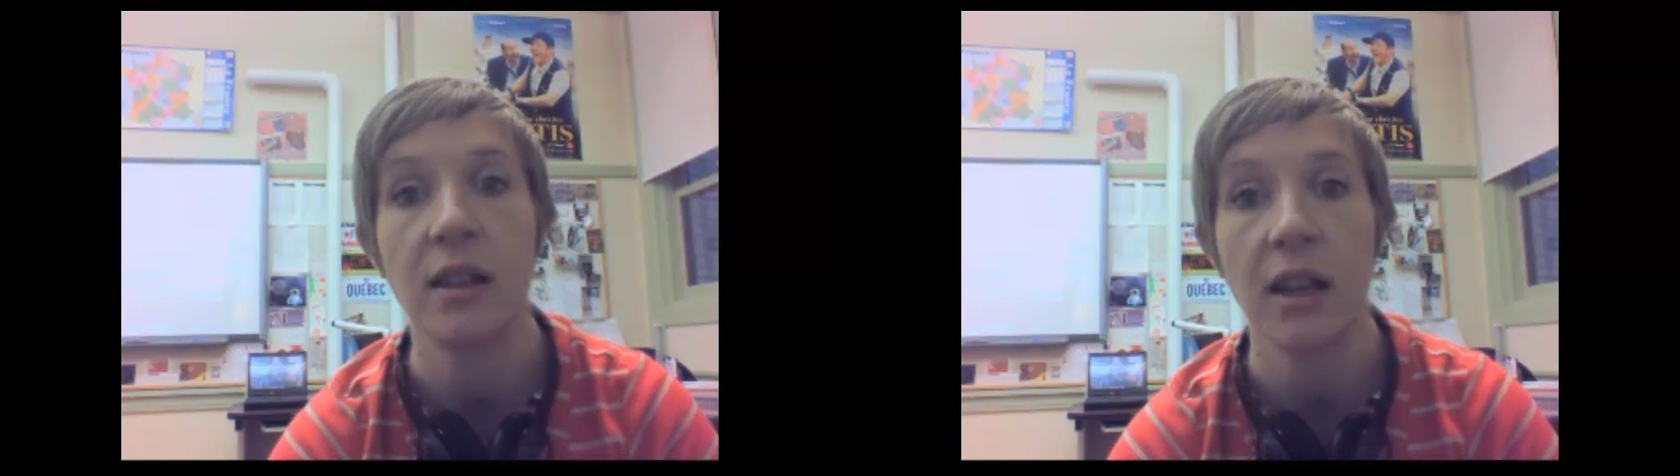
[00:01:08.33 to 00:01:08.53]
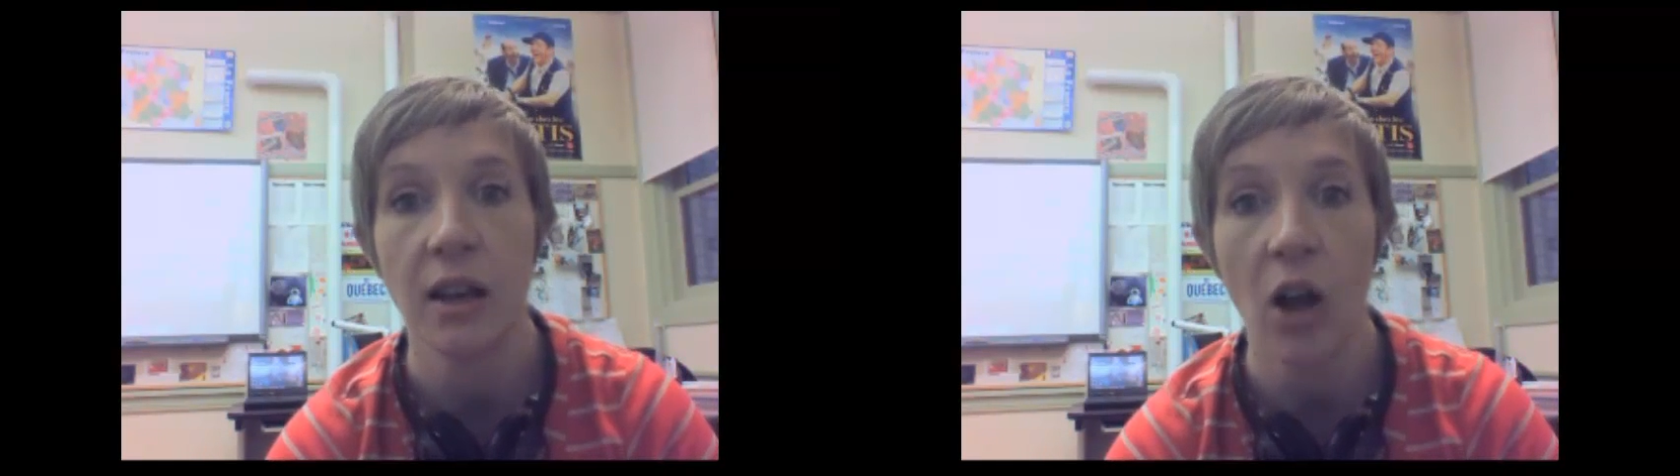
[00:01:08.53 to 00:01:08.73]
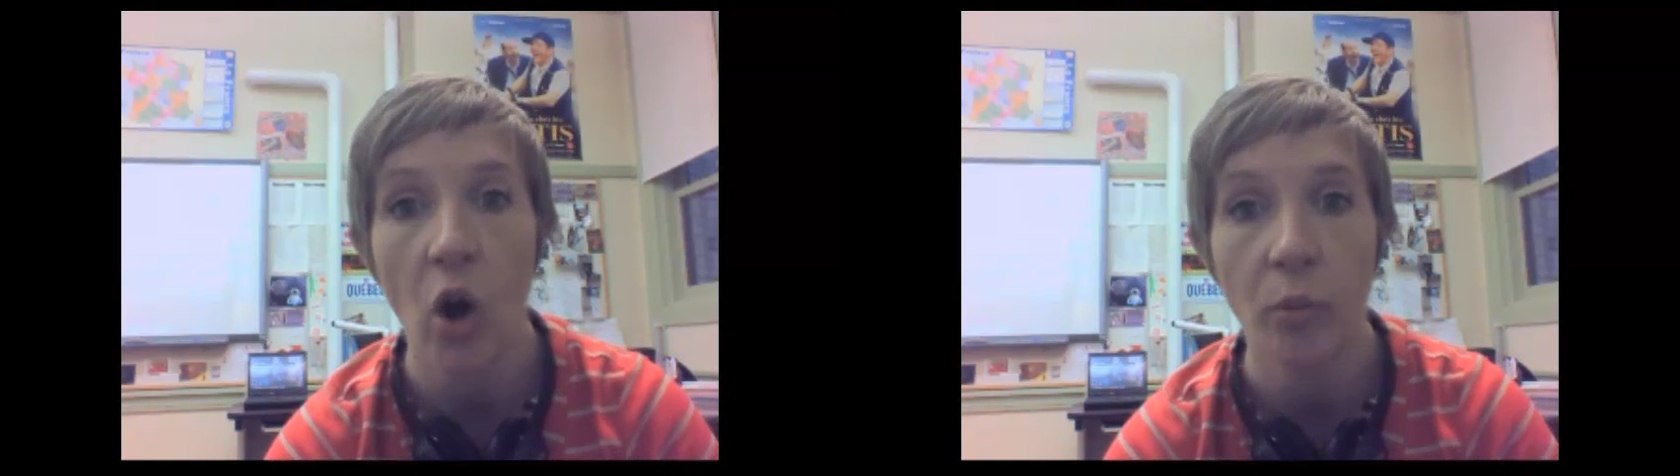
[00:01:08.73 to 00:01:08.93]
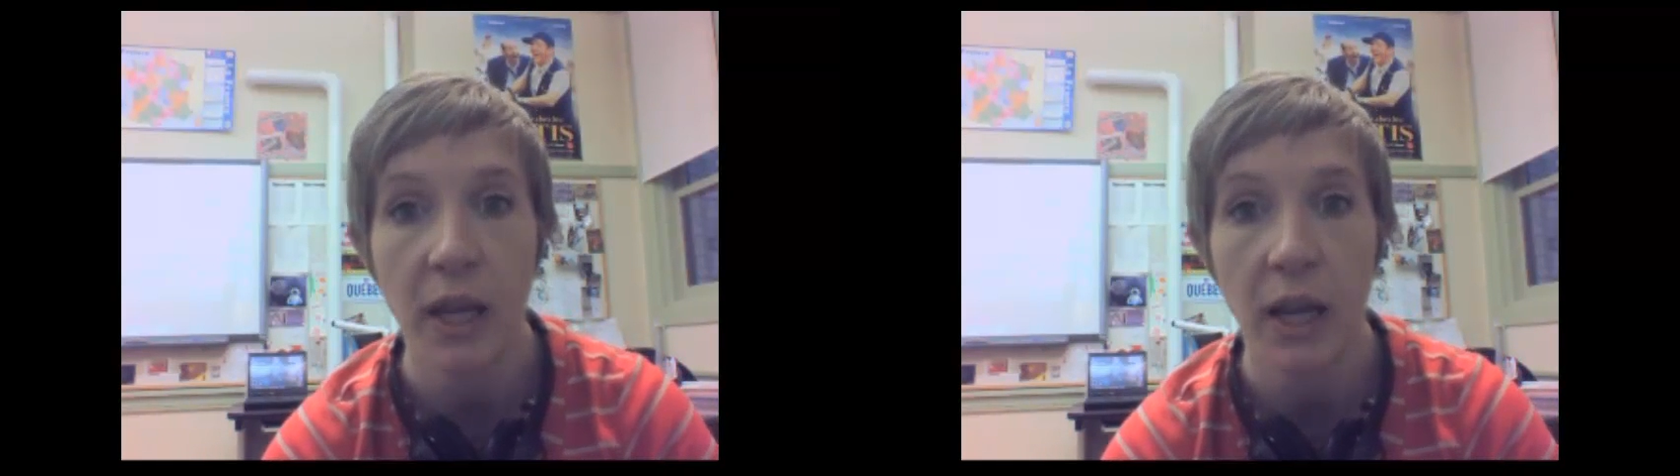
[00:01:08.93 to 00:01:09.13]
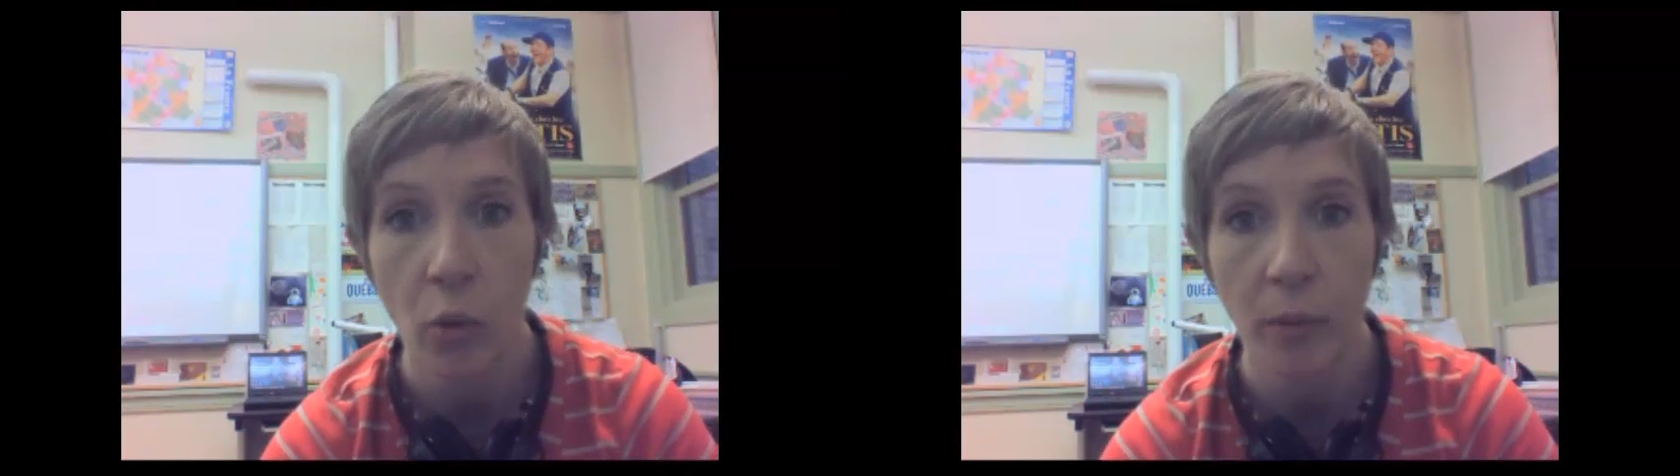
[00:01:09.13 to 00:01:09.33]
they can all
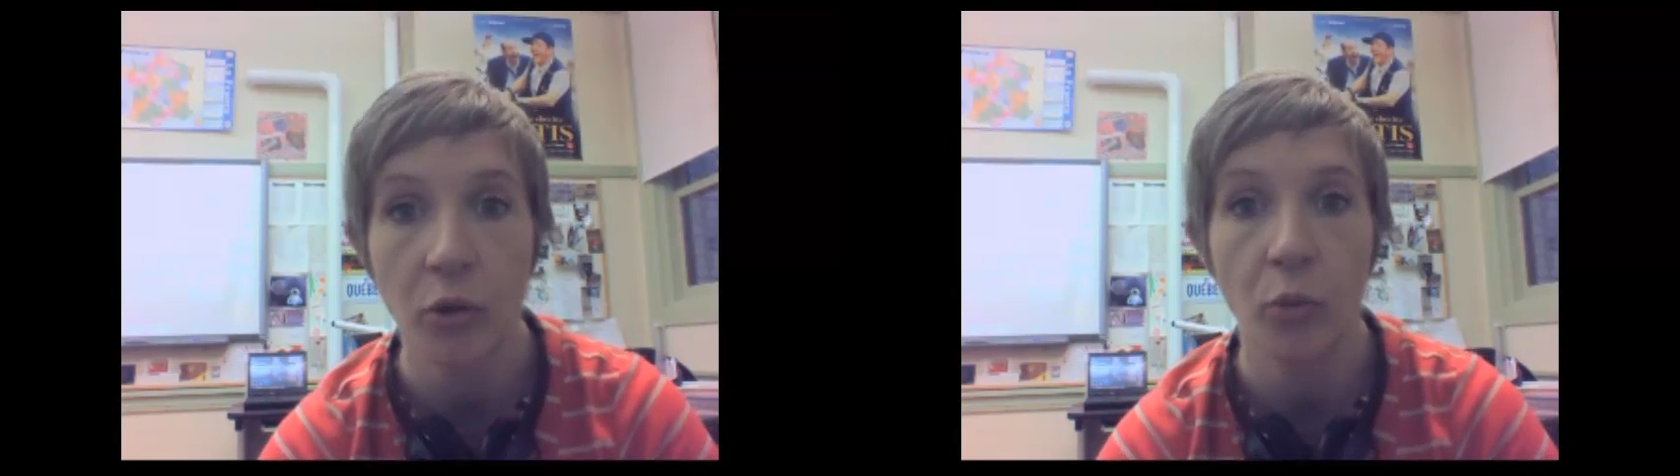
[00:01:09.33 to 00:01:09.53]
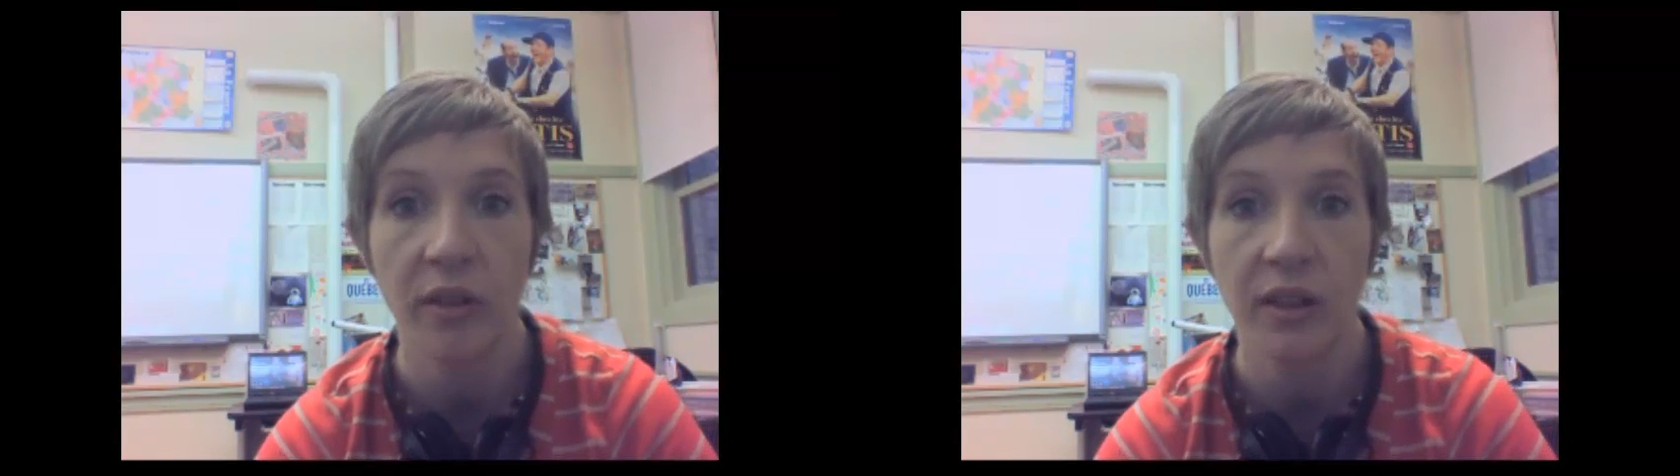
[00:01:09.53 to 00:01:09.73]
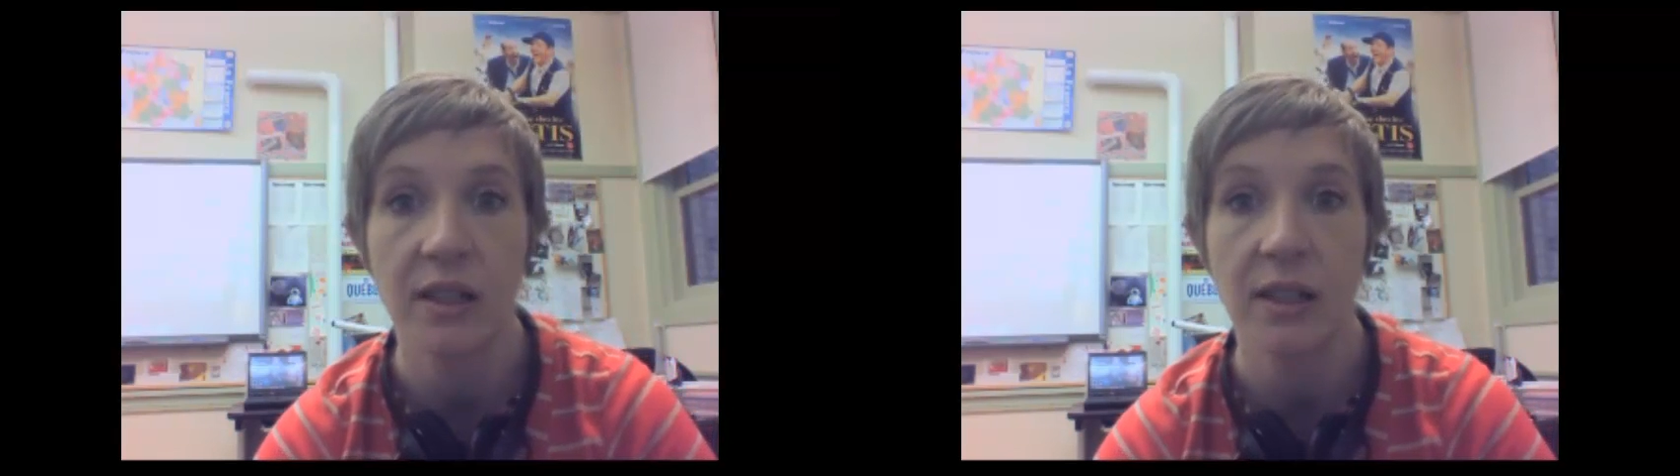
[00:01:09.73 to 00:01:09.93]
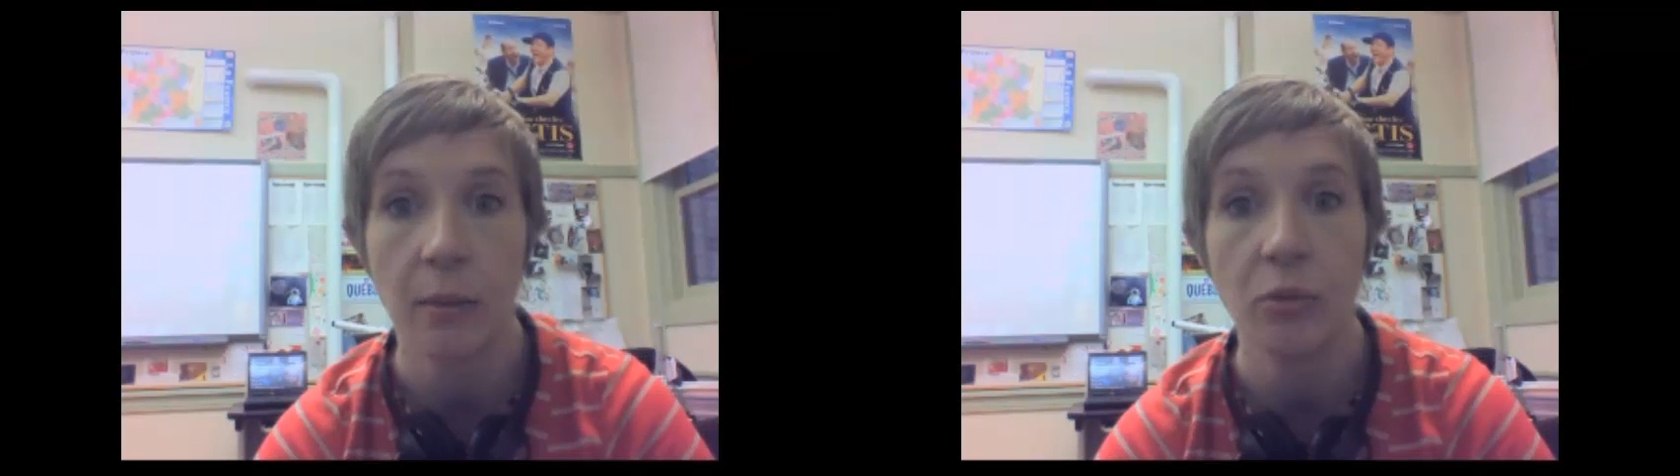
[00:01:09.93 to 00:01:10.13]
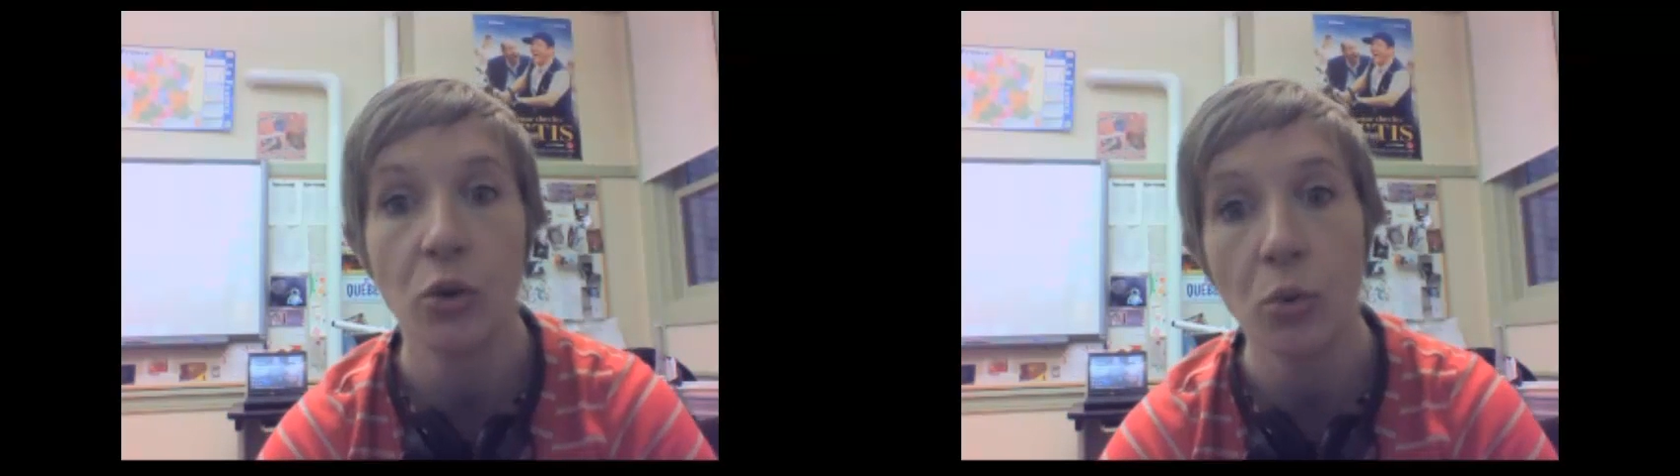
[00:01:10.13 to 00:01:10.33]
be equipped with the
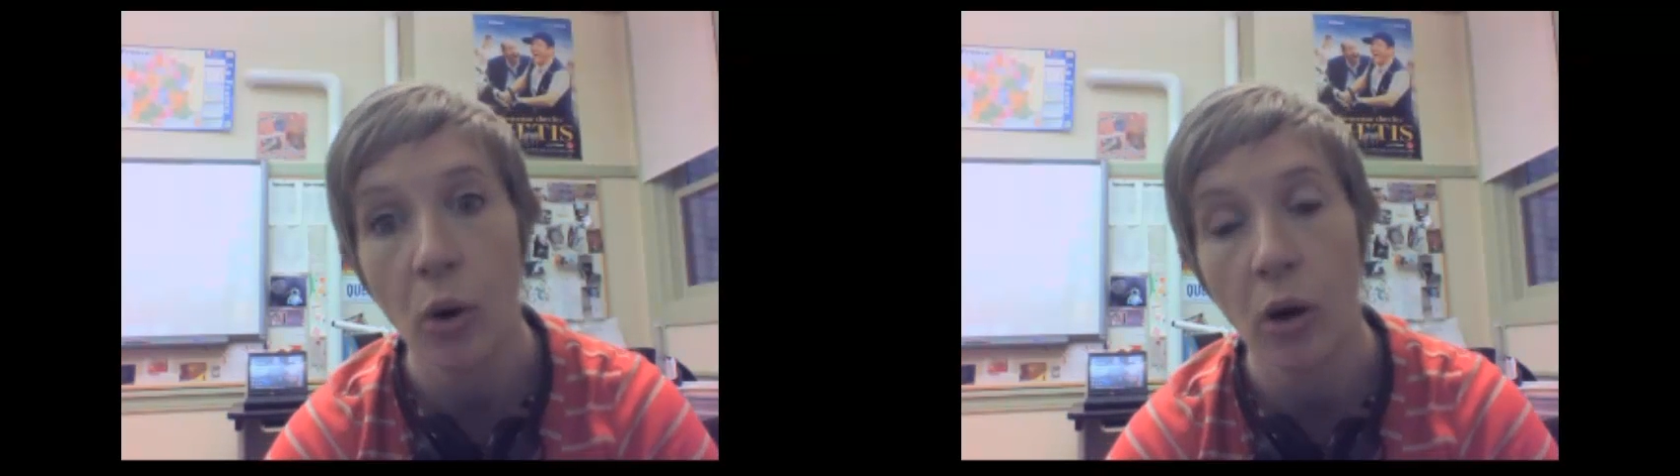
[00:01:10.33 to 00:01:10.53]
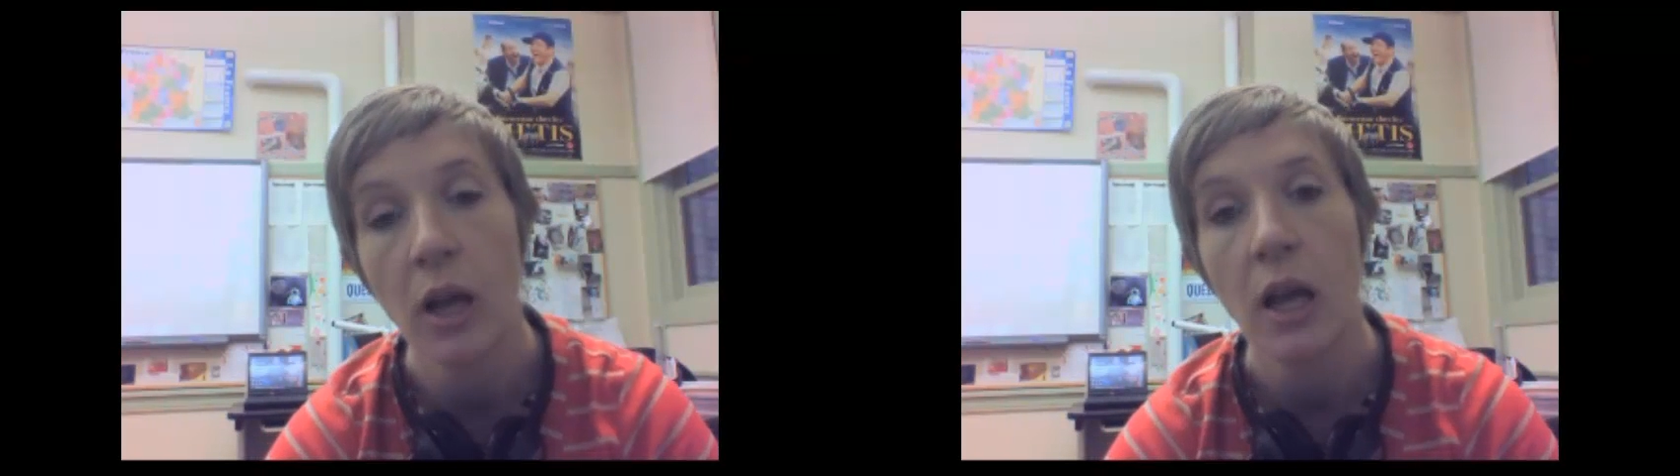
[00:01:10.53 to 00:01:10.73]
same tool